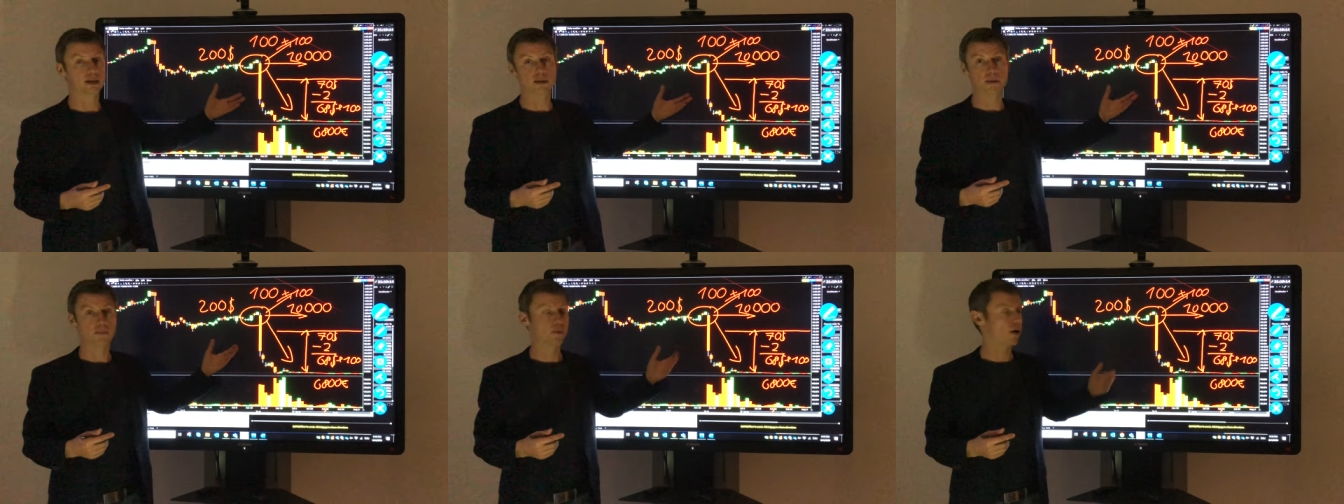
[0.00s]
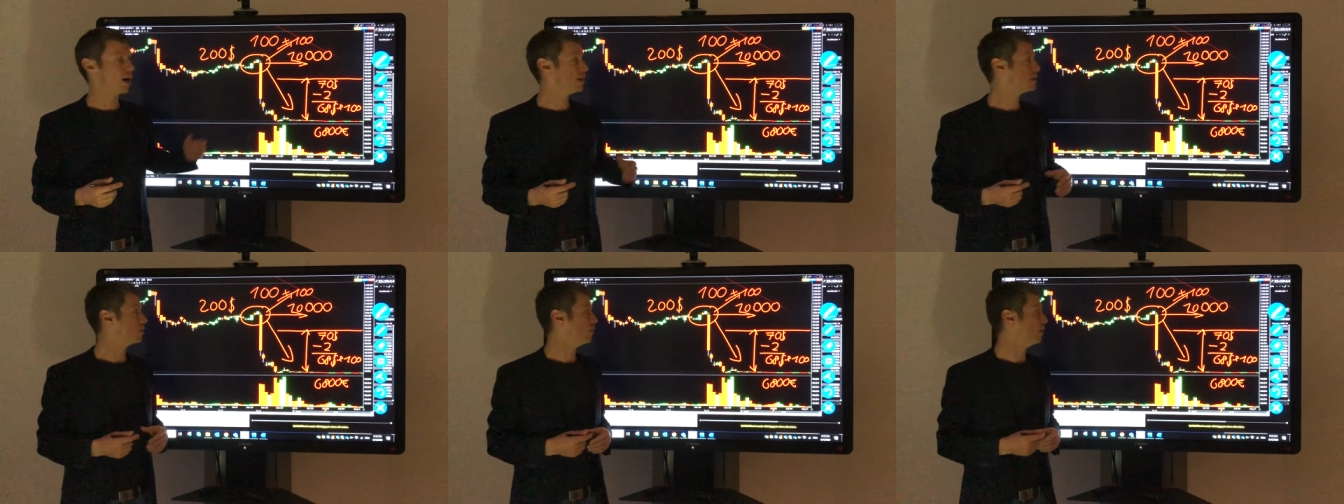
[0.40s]
the
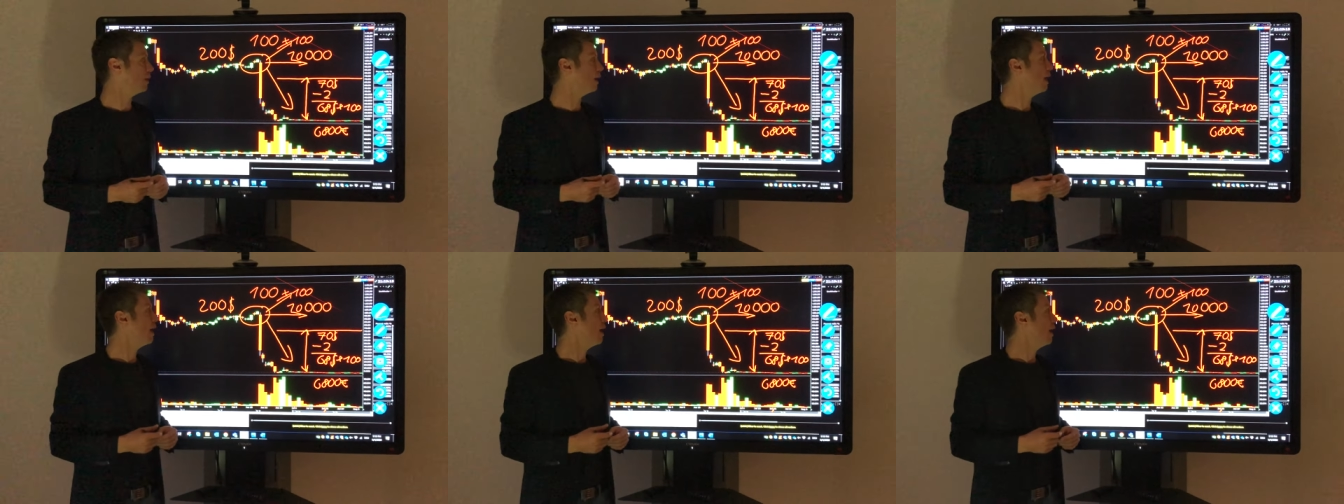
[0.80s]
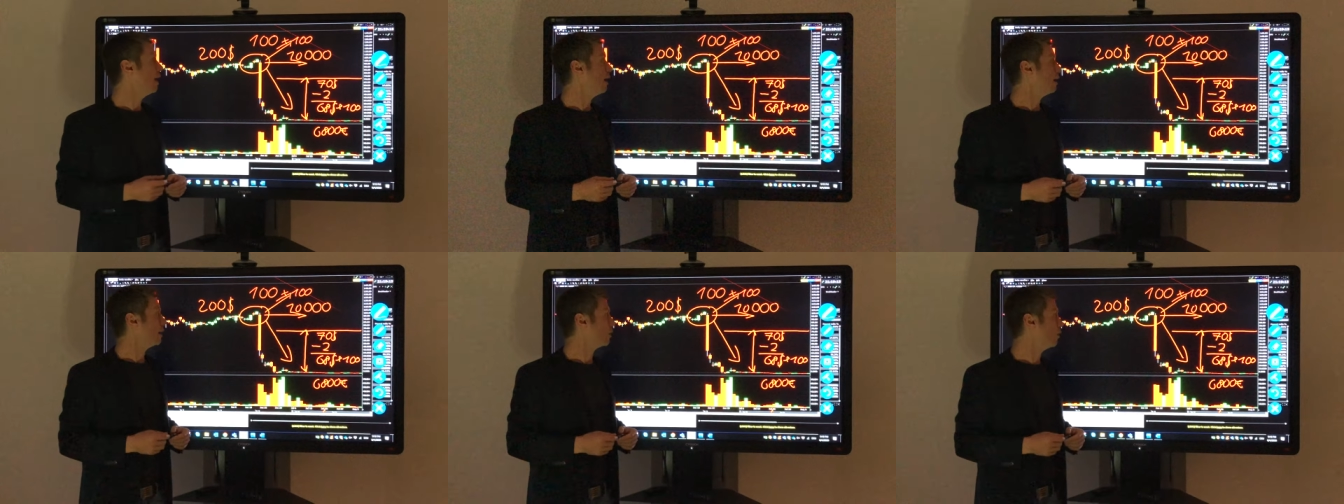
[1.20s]
price will
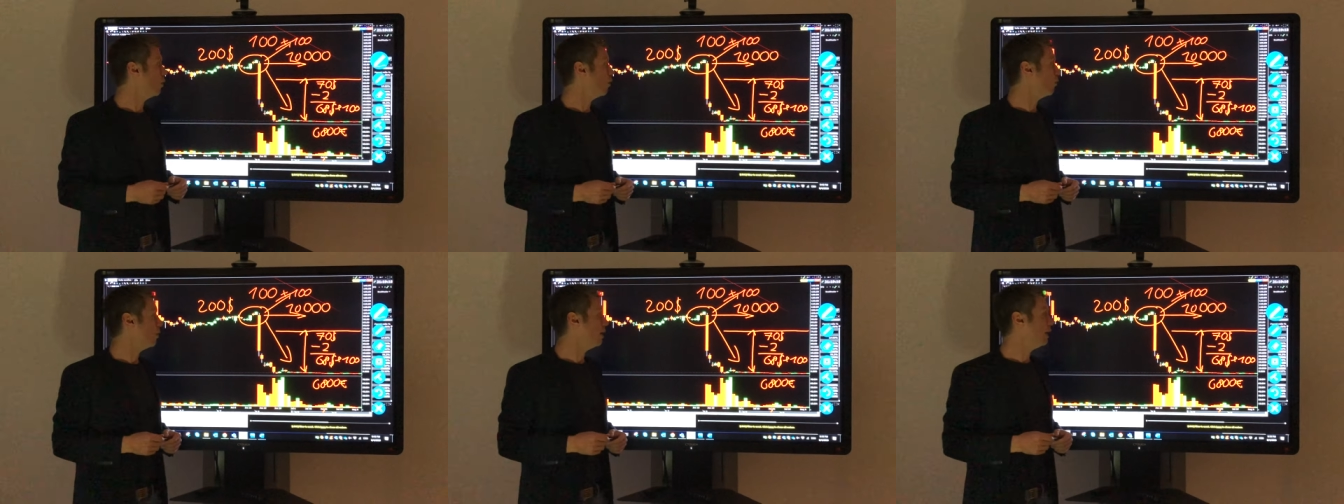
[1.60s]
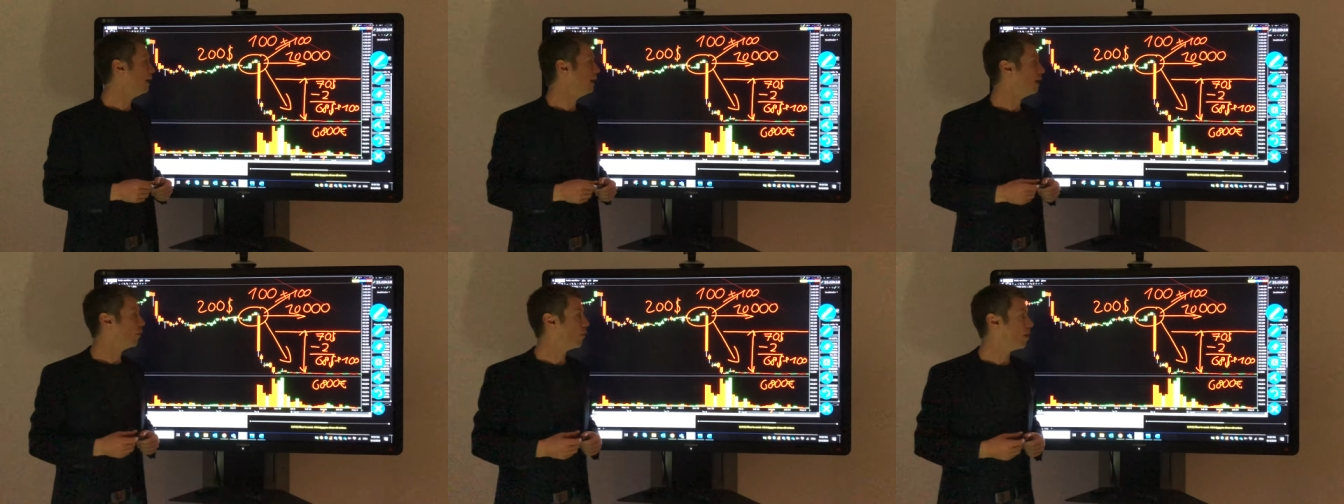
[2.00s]
go
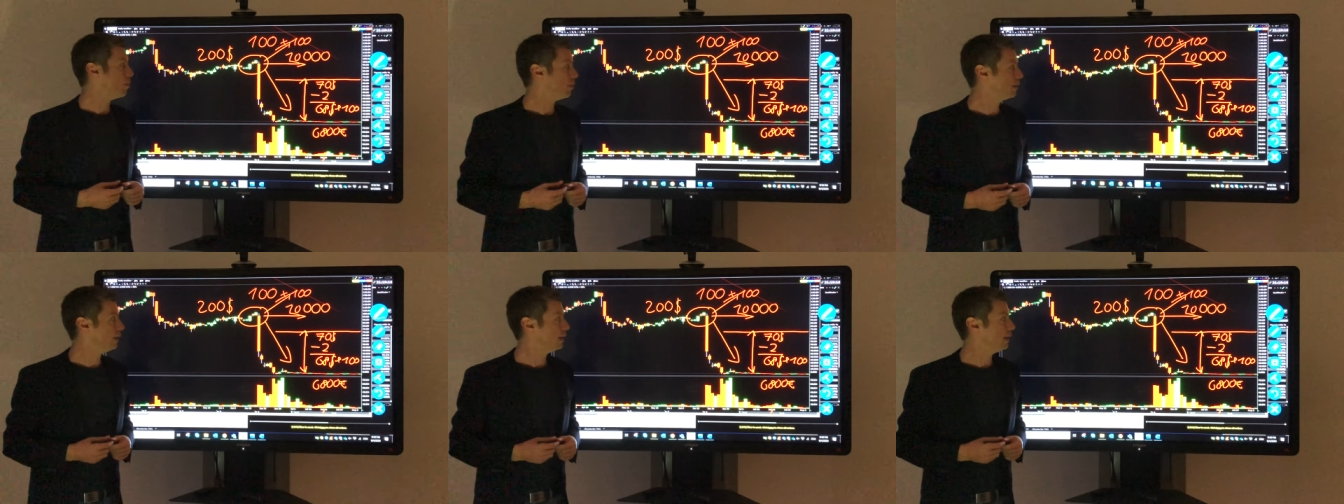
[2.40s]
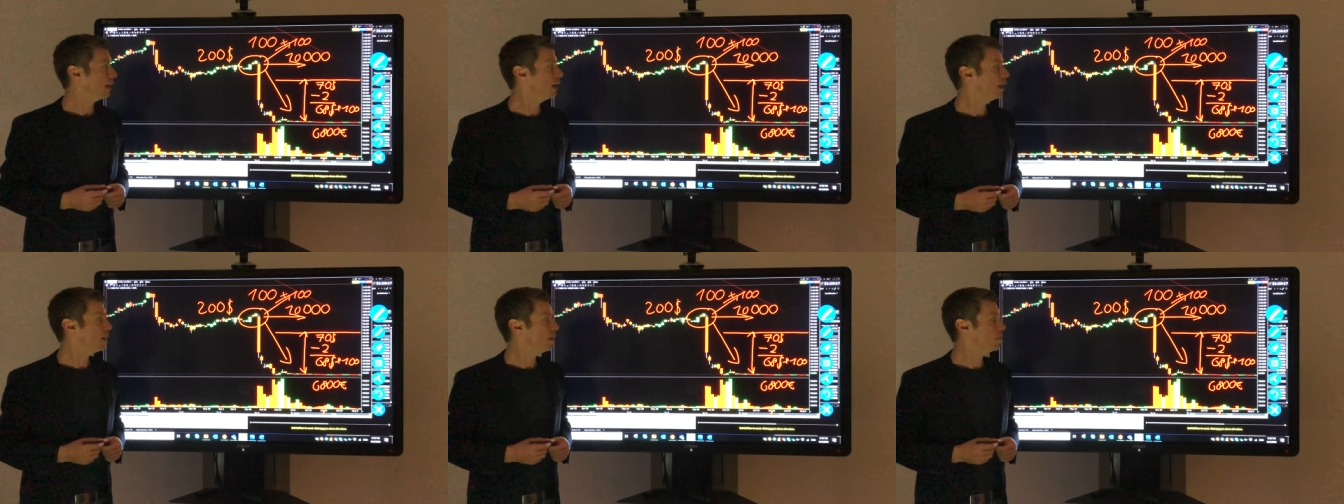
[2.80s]
really rapidly
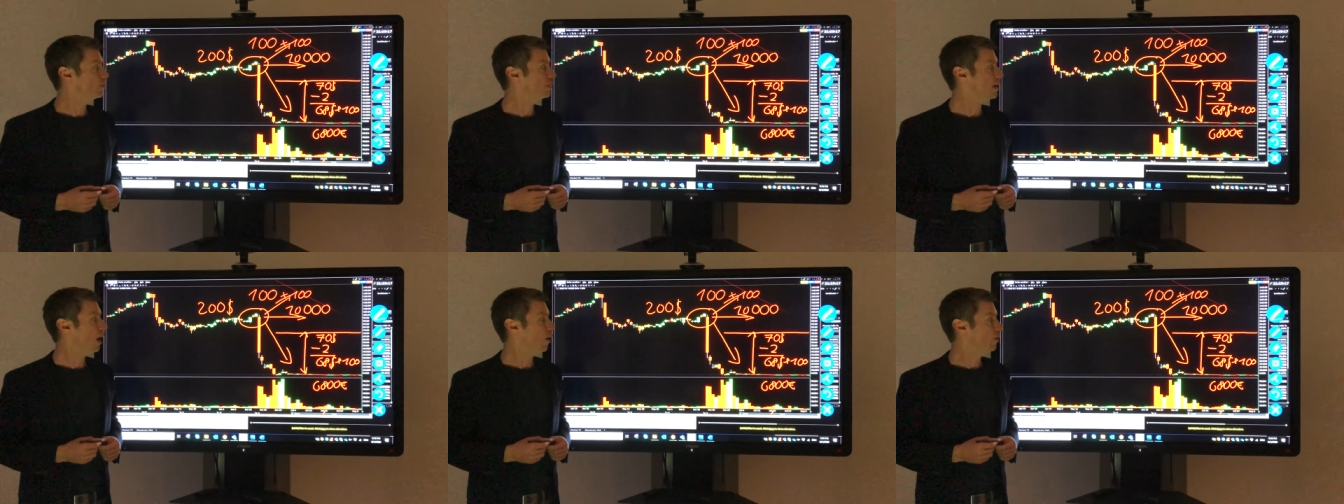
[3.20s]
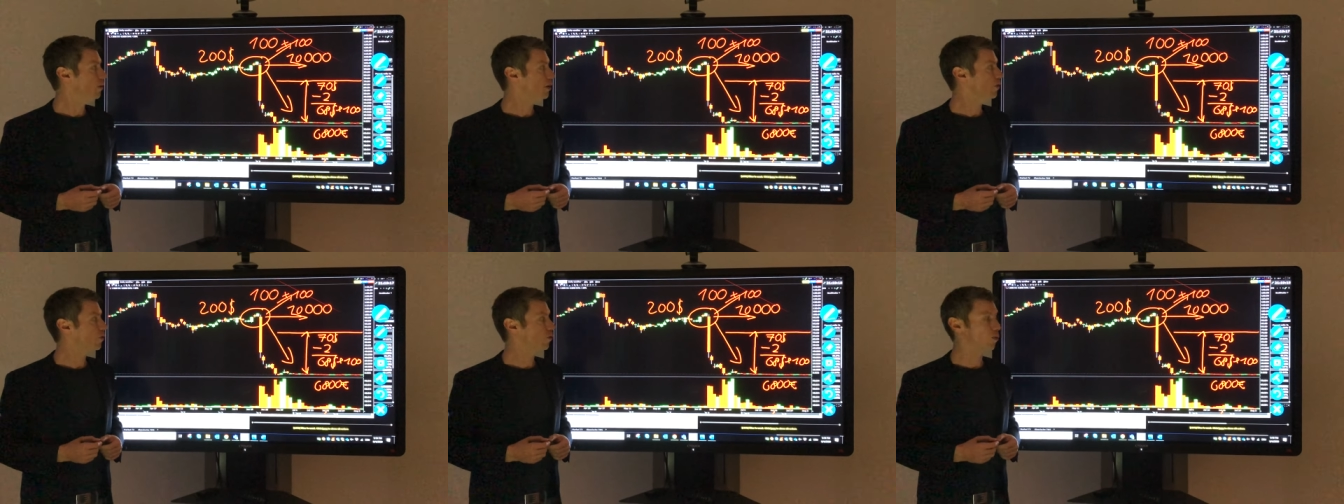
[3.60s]
down
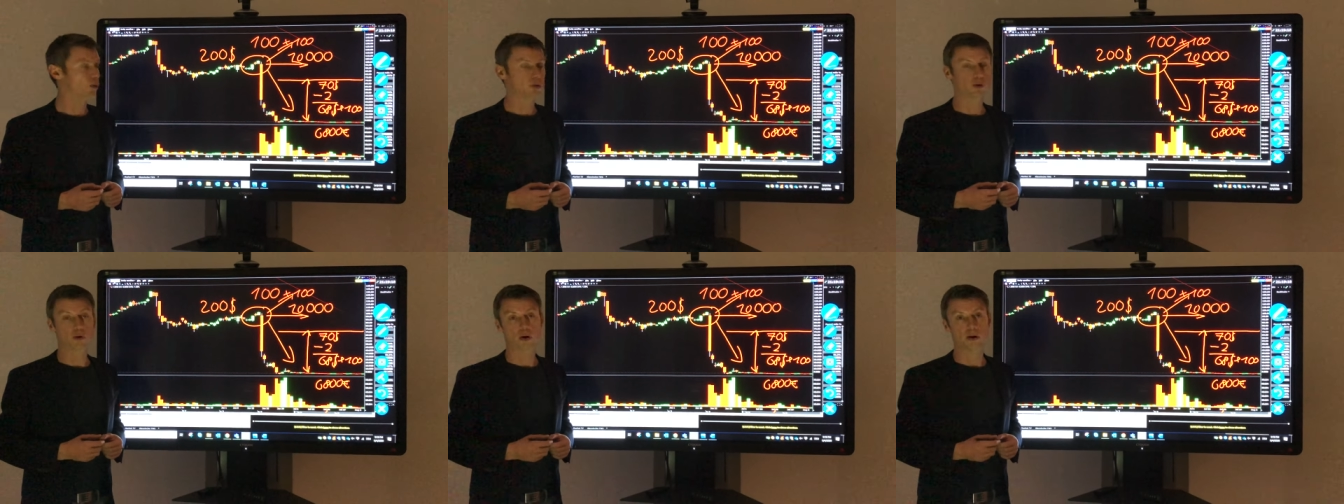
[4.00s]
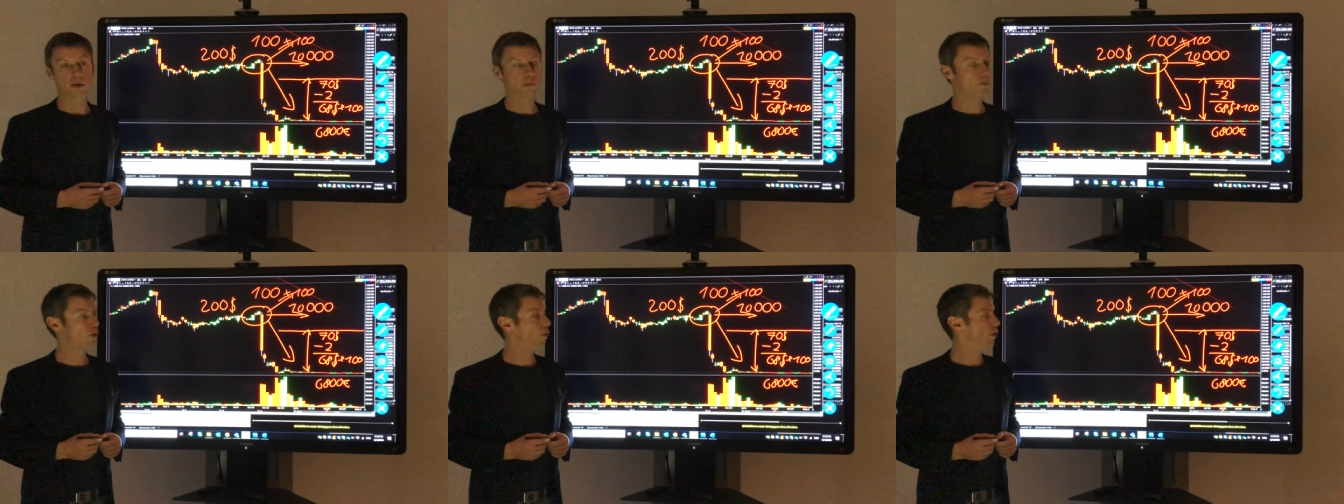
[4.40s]
in a short
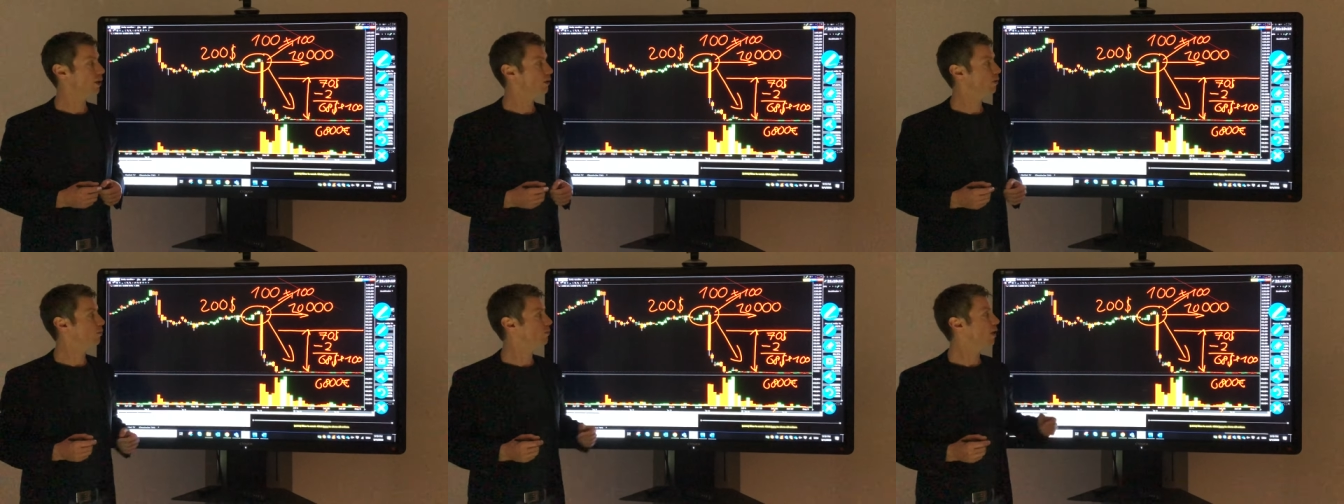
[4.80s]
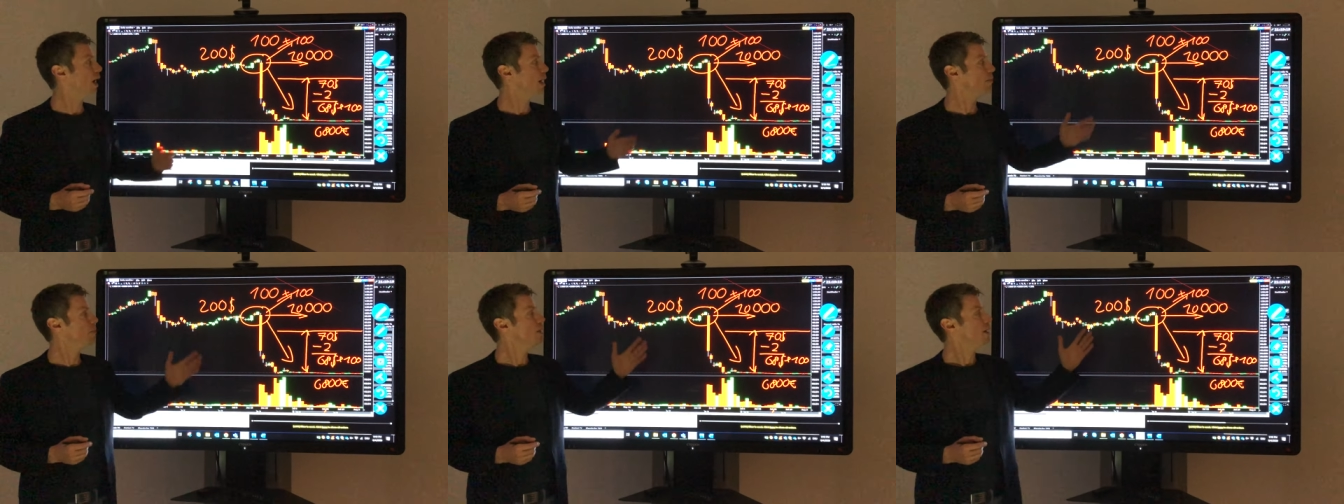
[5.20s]
period of
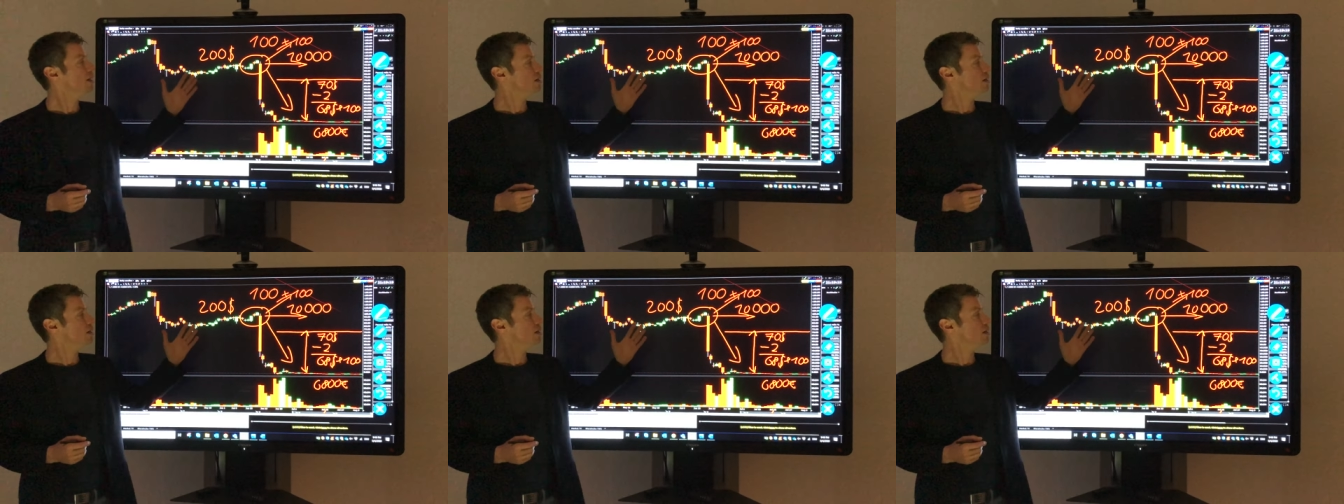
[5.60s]
time.